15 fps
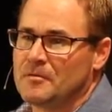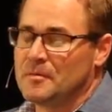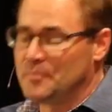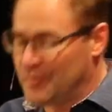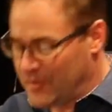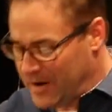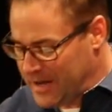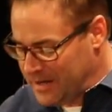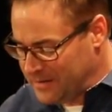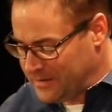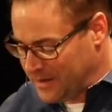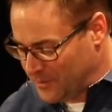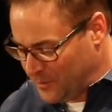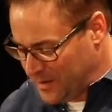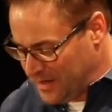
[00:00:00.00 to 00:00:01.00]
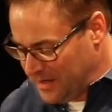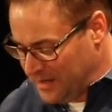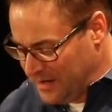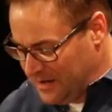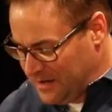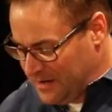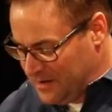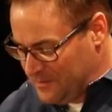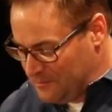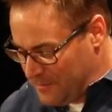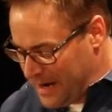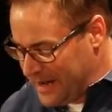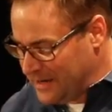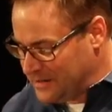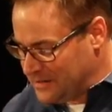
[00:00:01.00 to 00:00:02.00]
We pray that we
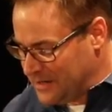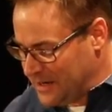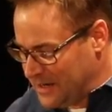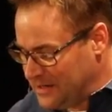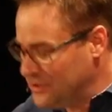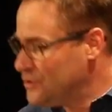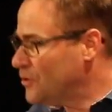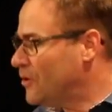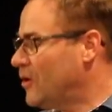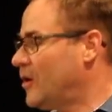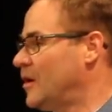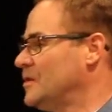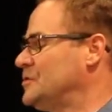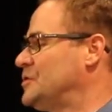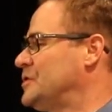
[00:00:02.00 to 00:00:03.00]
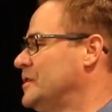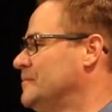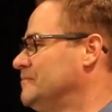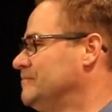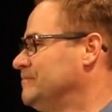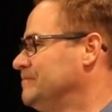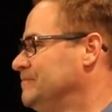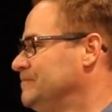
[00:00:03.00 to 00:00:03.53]
might endure hardship,